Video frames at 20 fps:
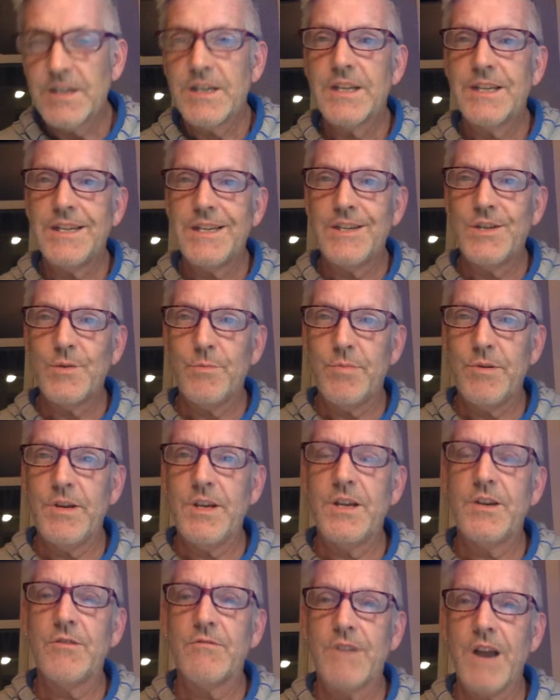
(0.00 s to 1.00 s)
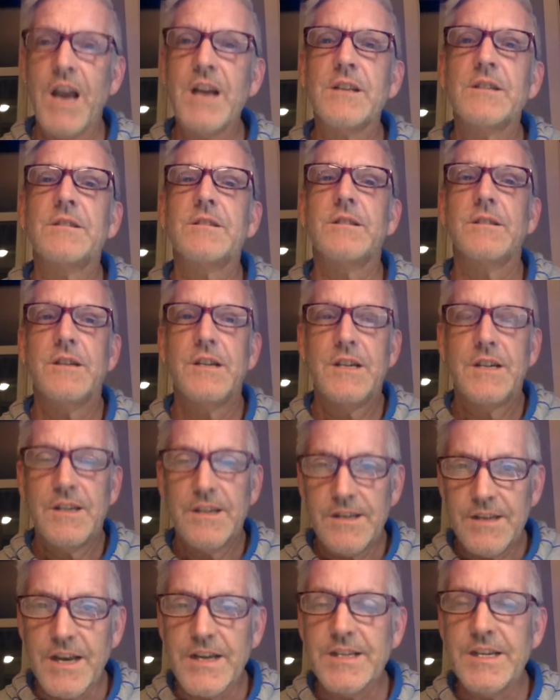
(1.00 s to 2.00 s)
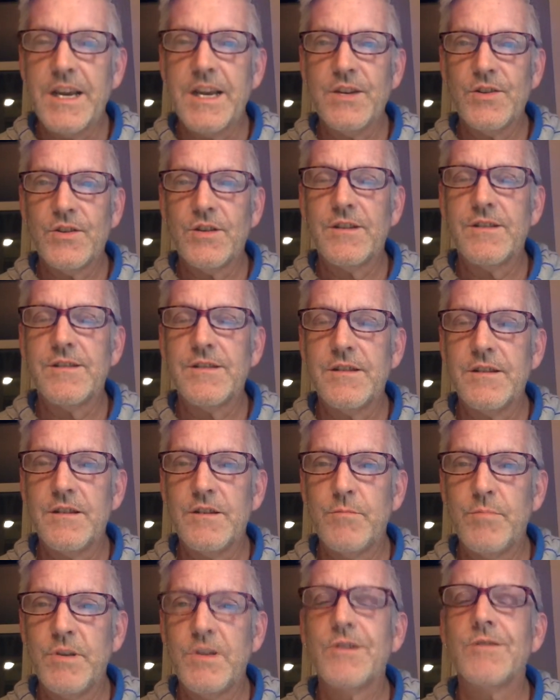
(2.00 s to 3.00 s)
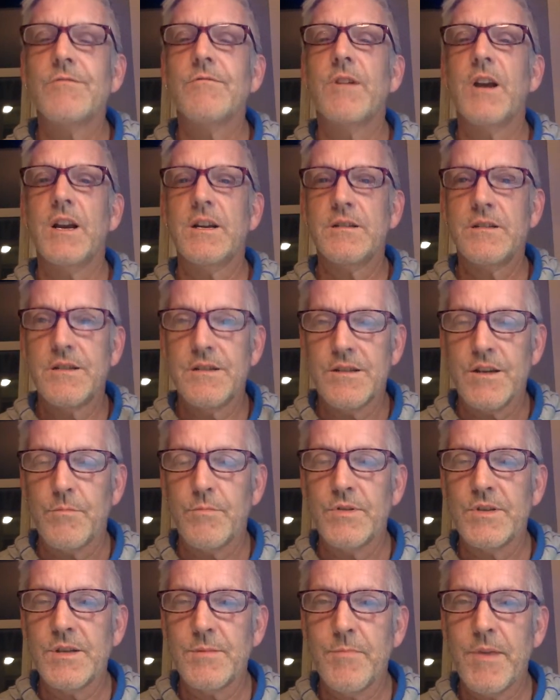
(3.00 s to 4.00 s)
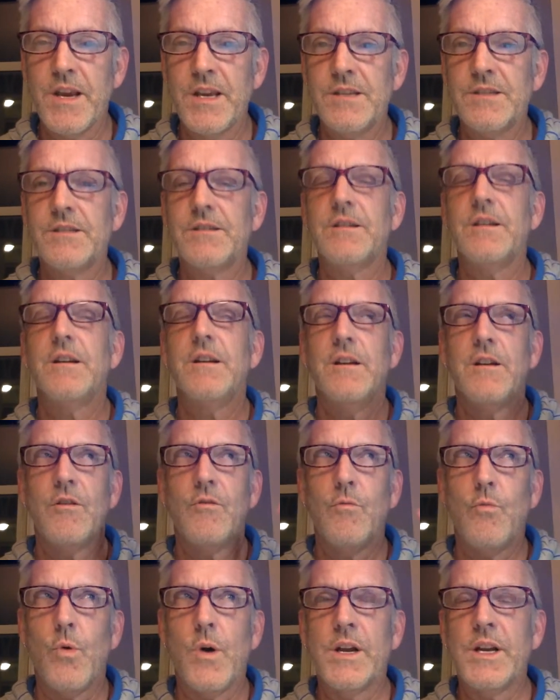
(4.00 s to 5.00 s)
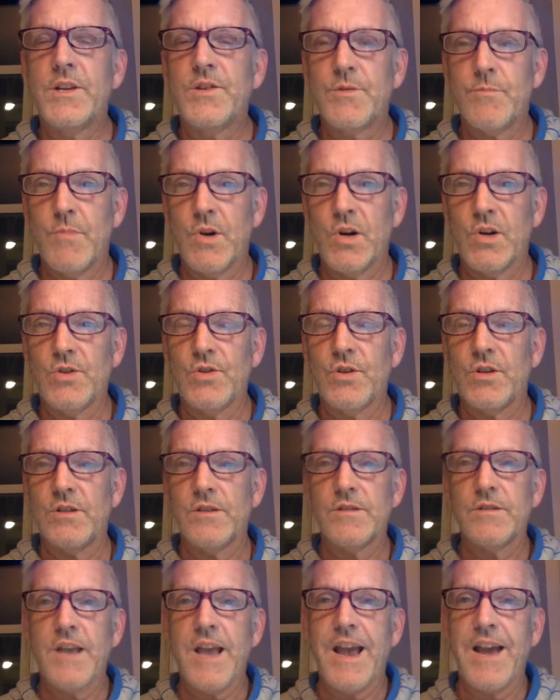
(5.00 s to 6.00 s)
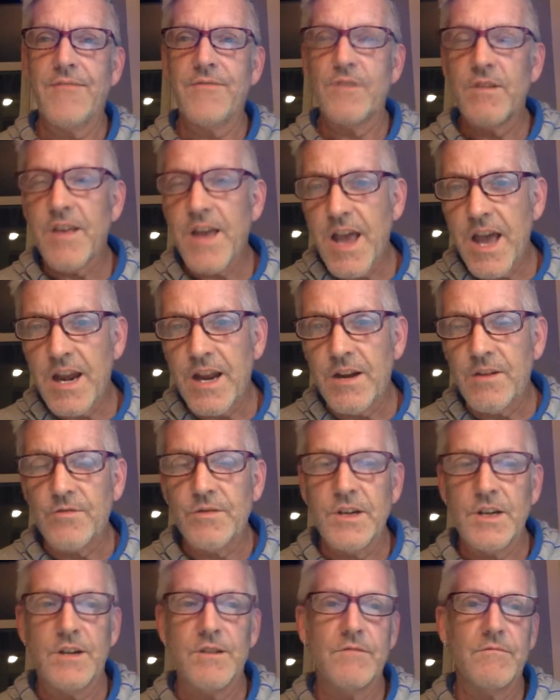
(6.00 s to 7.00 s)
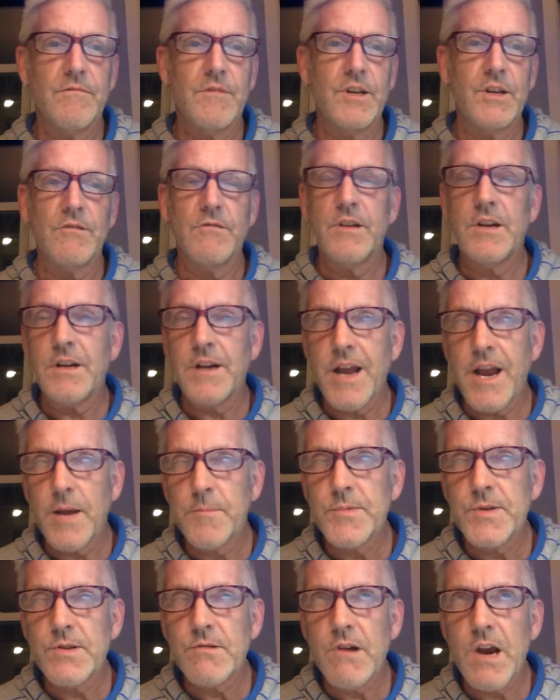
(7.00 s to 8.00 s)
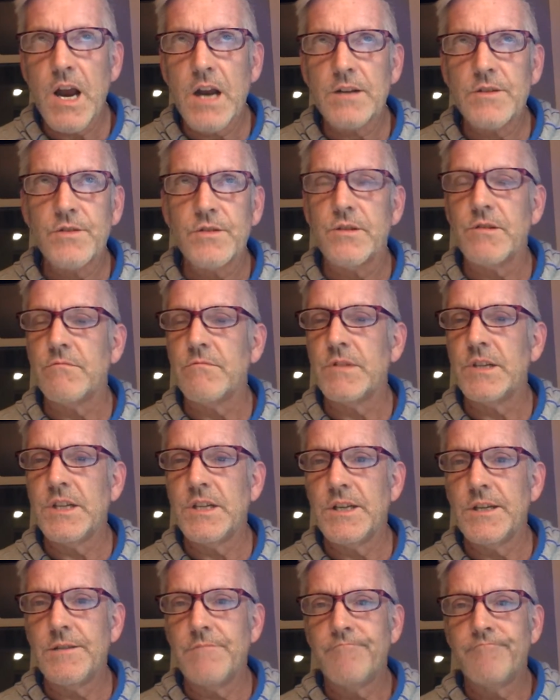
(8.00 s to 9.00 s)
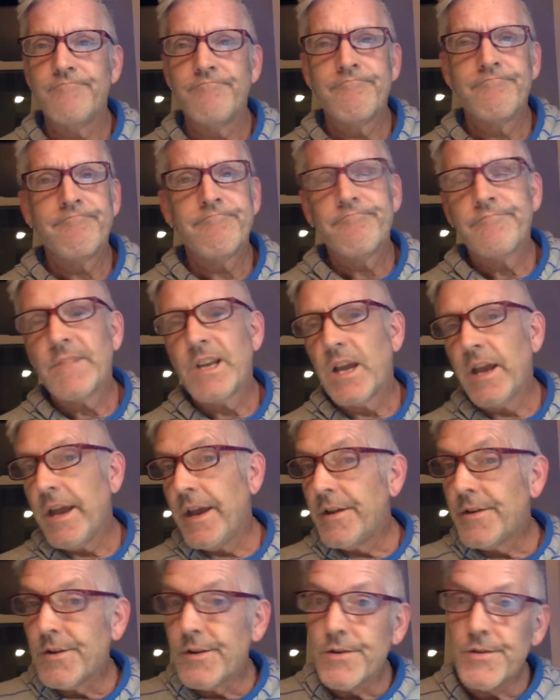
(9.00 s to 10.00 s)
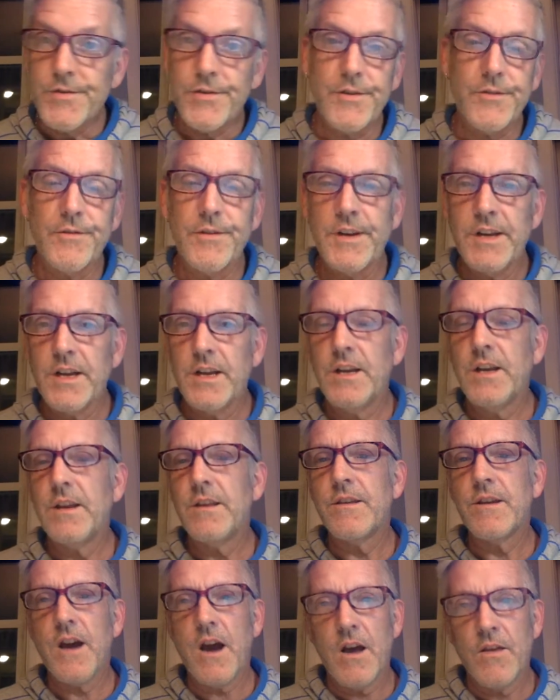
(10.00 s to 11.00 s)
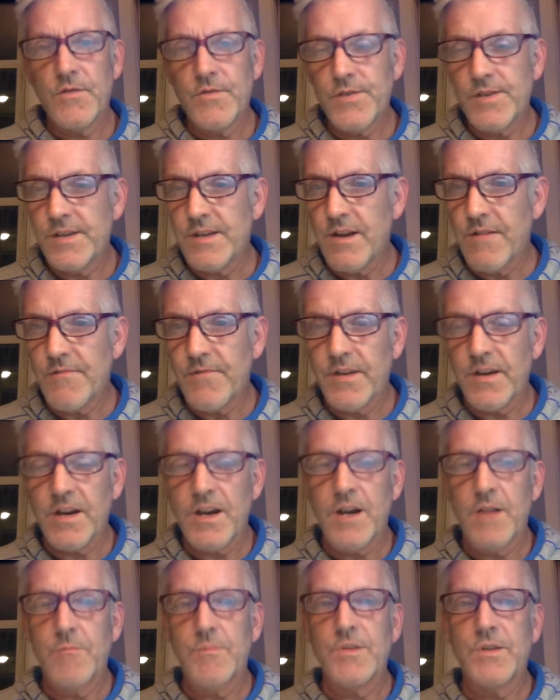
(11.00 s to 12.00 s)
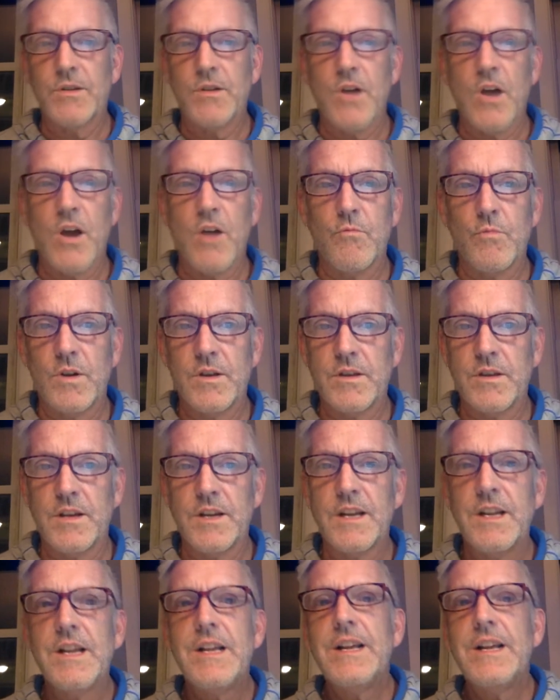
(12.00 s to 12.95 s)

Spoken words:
need to be correct, citations need to be correct, double space, 1 inch margins. After that, I don't care. You don't need an abstract, you don't need headers, you don't need any of the other stuff that comes along with it.